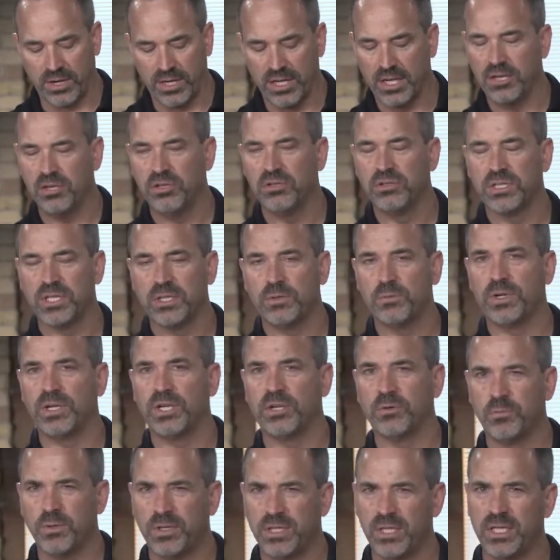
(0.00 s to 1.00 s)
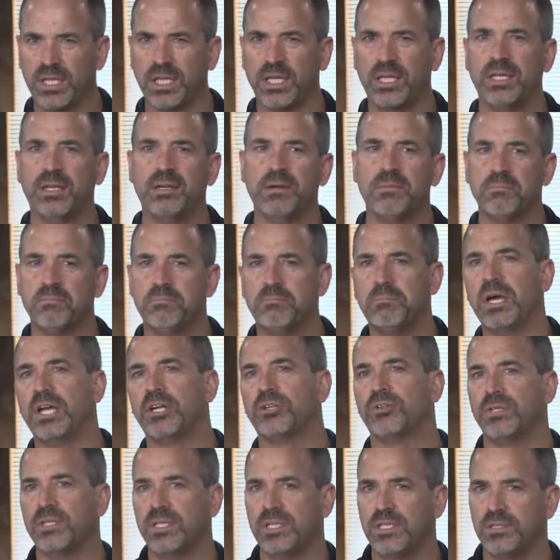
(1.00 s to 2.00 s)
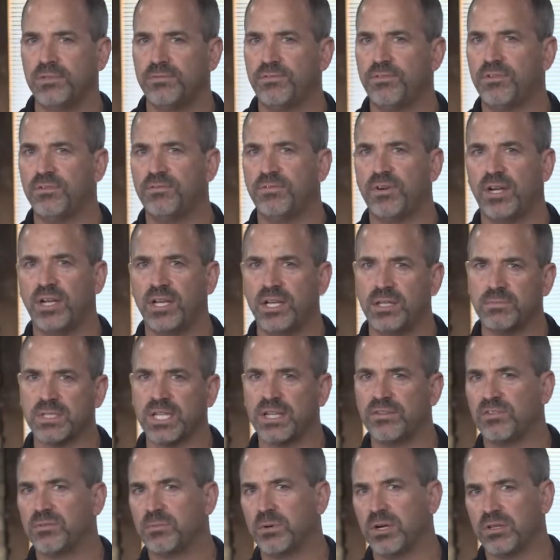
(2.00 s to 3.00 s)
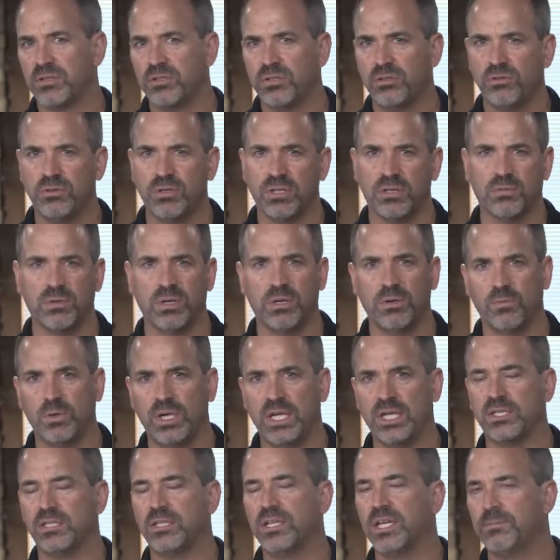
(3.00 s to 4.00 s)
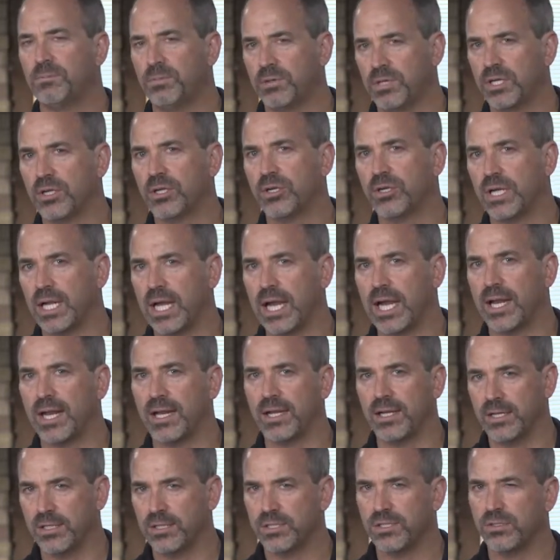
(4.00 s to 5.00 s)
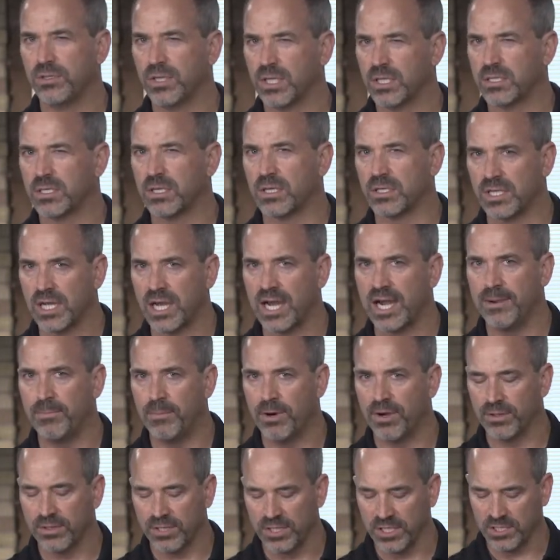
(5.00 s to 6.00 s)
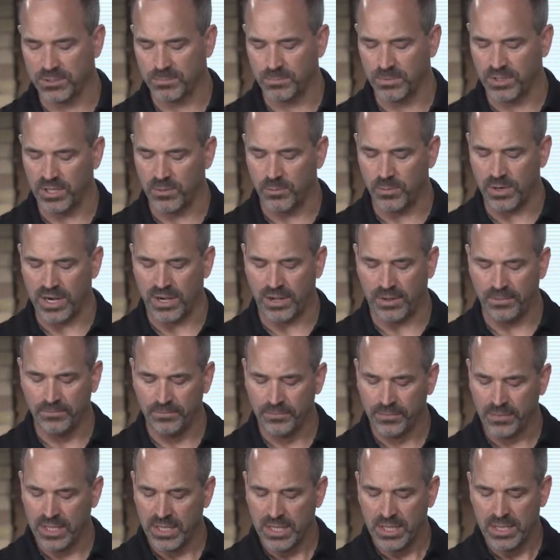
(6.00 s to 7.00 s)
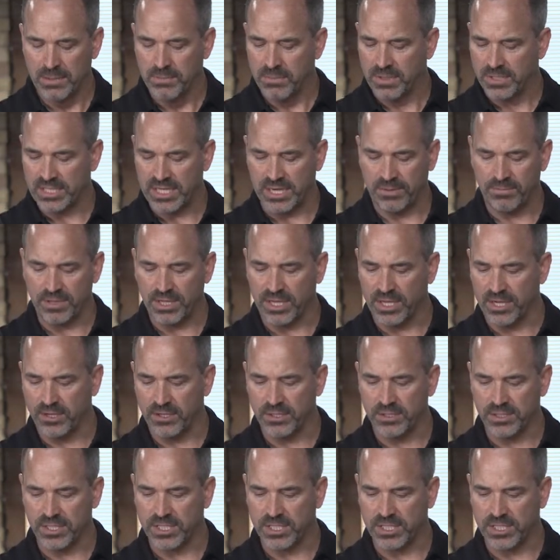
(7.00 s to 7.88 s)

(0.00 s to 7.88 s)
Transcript: And usually when you're really measuring these food volumes after about 2 to 3 weeks, you get pretty good at it. And so you can start to eyeball things pretty well. But same thing, here's